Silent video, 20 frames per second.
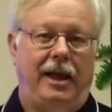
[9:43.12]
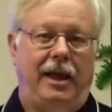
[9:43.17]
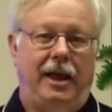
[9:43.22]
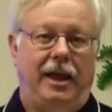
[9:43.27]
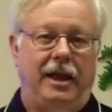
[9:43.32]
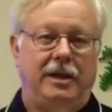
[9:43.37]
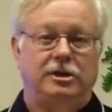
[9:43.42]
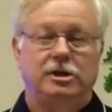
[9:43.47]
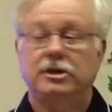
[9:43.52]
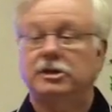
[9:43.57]

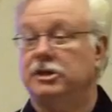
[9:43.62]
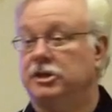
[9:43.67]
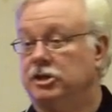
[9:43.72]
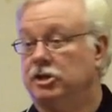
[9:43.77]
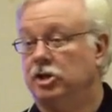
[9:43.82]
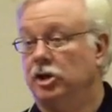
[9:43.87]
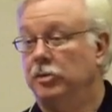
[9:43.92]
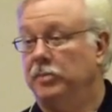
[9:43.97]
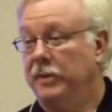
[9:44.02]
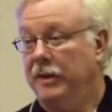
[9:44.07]
it's just a
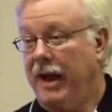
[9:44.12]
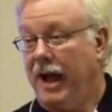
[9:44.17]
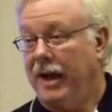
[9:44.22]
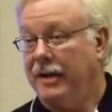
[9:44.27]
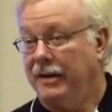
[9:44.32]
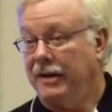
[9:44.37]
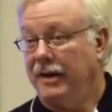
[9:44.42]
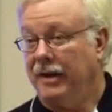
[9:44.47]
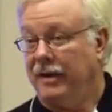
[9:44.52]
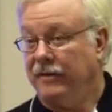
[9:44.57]
stupid
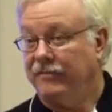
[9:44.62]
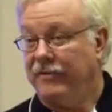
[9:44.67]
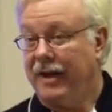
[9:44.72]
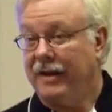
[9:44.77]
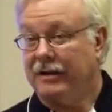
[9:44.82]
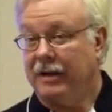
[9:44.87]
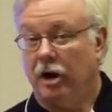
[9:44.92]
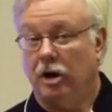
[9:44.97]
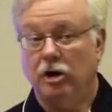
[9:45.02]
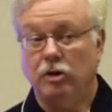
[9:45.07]
idea. In
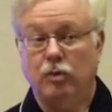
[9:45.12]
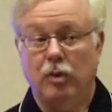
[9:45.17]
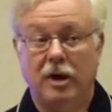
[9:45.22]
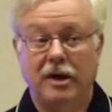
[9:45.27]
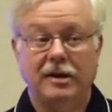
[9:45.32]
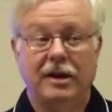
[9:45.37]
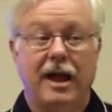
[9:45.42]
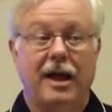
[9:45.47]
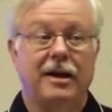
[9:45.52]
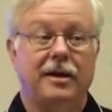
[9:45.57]
fact, I heard
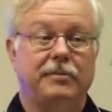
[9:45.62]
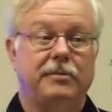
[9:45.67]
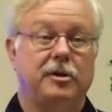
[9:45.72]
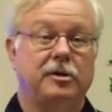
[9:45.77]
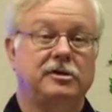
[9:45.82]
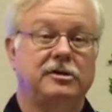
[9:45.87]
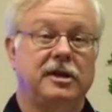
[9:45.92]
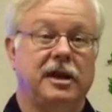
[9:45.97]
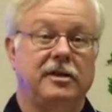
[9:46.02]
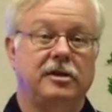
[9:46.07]
one guy up
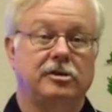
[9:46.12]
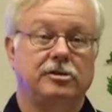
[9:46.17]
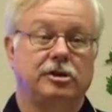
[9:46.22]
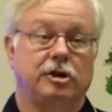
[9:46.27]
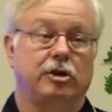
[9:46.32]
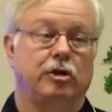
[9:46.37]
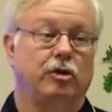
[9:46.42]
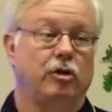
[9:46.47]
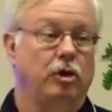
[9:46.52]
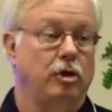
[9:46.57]
there say there's a
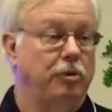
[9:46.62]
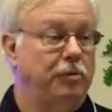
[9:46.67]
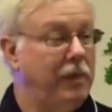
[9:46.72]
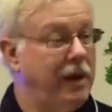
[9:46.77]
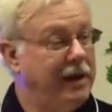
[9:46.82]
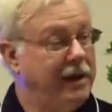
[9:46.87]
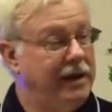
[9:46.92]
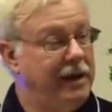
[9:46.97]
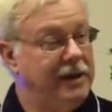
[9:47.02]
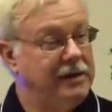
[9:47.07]
group,
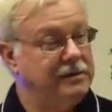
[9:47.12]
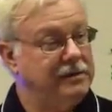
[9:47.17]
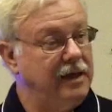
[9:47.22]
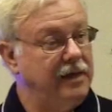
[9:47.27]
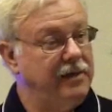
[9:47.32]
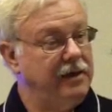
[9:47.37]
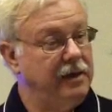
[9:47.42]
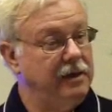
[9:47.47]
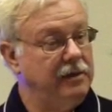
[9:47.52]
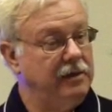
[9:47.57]
I guess, I
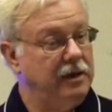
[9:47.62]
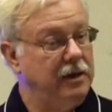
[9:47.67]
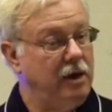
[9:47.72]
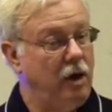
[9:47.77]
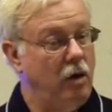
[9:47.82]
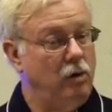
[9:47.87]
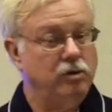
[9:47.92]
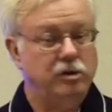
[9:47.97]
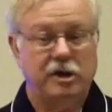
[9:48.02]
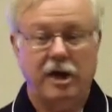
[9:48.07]
think, that
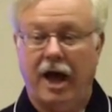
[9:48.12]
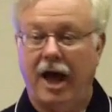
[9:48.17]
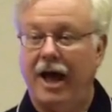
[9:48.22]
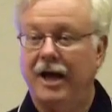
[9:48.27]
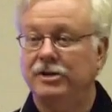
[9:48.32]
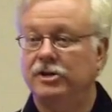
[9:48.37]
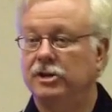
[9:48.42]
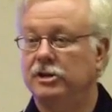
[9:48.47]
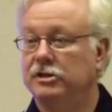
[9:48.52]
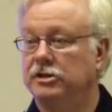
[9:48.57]
own
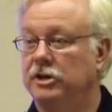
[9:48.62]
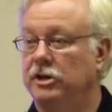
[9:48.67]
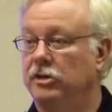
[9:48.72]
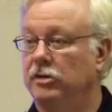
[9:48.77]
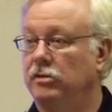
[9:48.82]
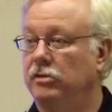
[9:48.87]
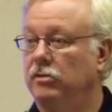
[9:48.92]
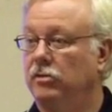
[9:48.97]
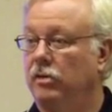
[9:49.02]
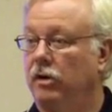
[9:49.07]
Dodges that
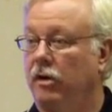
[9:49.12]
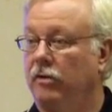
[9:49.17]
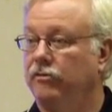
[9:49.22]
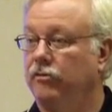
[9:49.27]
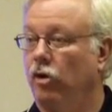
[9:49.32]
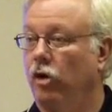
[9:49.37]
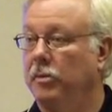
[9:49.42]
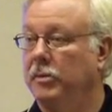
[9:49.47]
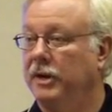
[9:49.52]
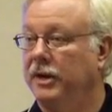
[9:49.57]
are
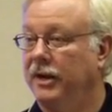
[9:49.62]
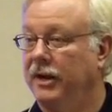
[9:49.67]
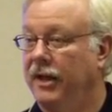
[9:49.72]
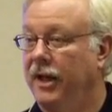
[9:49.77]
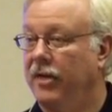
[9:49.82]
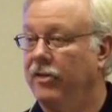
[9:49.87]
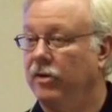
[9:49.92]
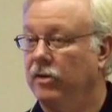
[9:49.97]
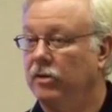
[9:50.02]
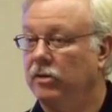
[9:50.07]
forming
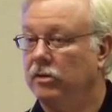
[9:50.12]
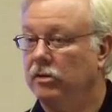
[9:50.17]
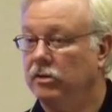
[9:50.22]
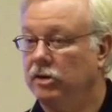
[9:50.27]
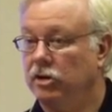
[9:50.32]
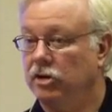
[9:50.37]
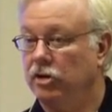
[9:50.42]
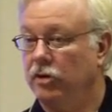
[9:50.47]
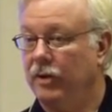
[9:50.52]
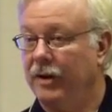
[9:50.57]
together
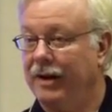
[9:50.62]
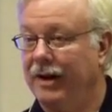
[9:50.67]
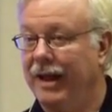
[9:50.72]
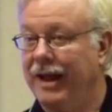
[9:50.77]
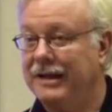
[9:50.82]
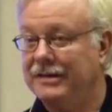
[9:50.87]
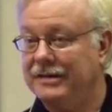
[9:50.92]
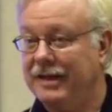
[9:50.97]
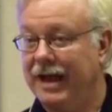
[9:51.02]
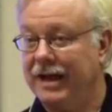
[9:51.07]
to do a
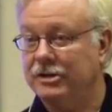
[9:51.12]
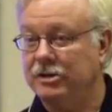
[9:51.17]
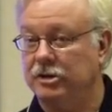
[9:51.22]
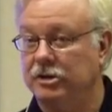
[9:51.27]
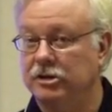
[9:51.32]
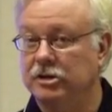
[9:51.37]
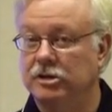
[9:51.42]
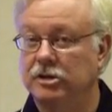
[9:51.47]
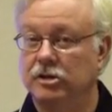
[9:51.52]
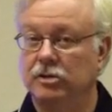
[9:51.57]
class
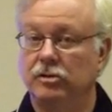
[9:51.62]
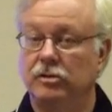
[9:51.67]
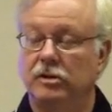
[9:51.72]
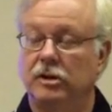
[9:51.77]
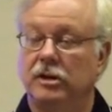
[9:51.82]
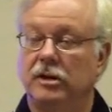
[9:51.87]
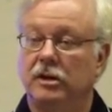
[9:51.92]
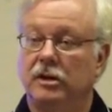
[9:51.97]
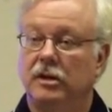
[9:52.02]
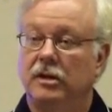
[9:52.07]
action suit
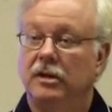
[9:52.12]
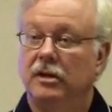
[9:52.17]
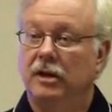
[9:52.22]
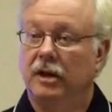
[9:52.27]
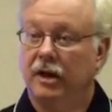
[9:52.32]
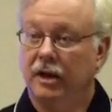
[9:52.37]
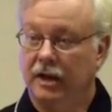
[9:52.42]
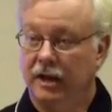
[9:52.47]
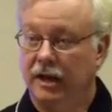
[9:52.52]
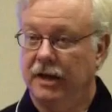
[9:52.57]

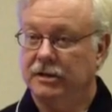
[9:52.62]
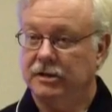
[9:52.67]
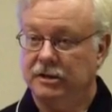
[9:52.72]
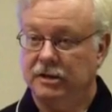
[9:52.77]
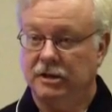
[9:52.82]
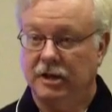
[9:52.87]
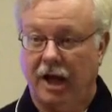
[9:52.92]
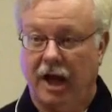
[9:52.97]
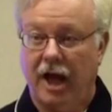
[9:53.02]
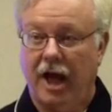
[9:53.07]

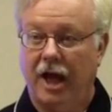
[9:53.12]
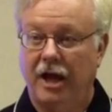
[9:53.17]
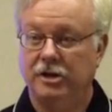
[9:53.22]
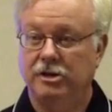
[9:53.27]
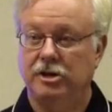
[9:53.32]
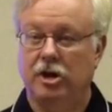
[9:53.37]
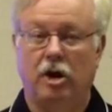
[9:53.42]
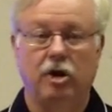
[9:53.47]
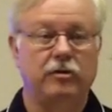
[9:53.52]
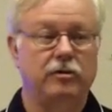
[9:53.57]
against
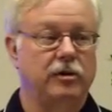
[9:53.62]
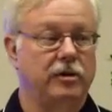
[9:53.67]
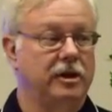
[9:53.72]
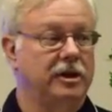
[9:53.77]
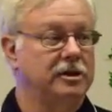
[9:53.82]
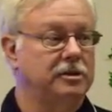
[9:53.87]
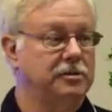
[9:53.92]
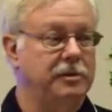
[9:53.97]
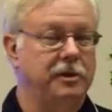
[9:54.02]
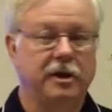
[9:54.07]
Dodge over
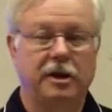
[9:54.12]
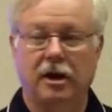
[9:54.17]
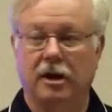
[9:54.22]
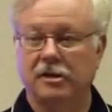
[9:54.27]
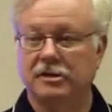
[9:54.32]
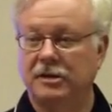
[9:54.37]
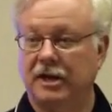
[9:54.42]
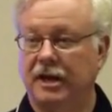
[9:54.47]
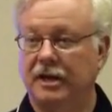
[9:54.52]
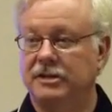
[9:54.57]
this,
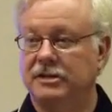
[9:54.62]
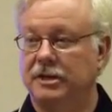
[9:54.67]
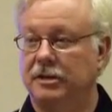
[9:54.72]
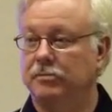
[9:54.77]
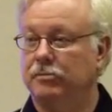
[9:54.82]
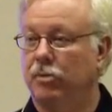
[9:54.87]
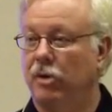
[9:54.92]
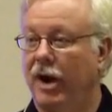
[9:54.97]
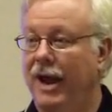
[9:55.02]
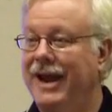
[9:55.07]
because it's a
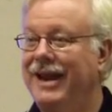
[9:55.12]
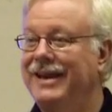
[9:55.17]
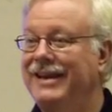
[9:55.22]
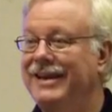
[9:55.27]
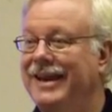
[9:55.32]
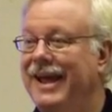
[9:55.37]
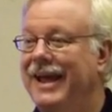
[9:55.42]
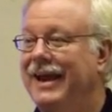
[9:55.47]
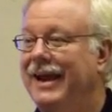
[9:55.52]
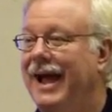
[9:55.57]
brain
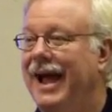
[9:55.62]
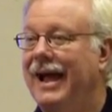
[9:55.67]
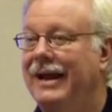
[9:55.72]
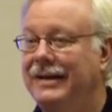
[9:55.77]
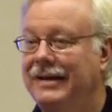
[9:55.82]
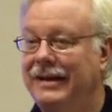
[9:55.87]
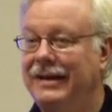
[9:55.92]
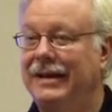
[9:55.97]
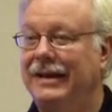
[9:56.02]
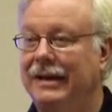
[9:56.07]
dead
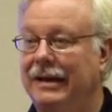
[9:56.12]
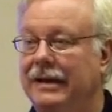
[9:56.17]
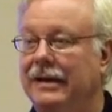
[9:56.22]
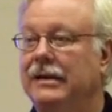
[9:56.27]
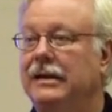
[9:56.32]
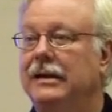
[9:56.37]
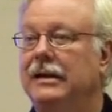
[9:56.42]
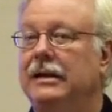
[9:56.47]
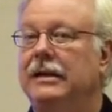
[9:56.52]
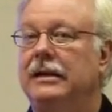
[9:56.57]
idea
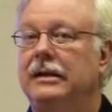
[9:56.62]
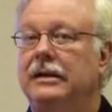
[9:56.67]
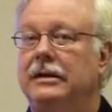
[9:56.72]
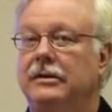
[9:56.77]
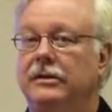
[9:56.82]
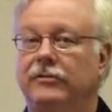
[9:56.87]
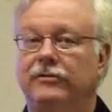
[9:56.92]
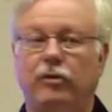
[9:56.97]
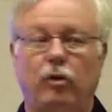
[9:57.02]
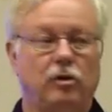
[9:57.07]

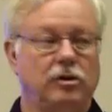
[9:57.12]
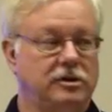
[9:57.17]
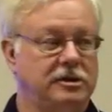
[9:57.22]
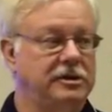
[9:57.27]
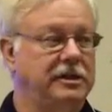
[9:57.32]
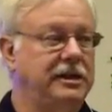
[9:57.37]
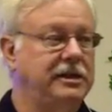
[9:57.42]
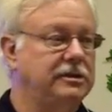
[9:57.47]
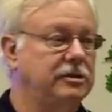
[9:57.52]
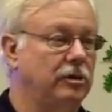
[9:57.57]
to force
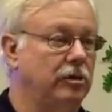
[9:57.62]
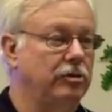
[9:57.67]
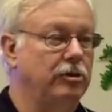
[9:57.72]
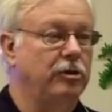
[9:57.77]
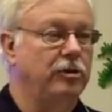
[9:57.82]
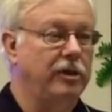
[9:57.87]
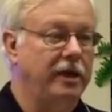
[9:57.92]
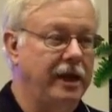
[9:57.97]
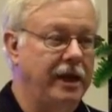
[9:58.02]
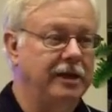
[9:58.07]
diesel
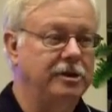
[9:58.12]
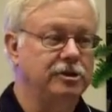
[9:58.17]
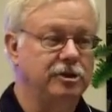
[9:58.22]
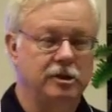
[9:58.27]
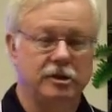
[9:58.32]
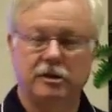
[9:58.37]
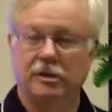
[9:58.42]
through the engine.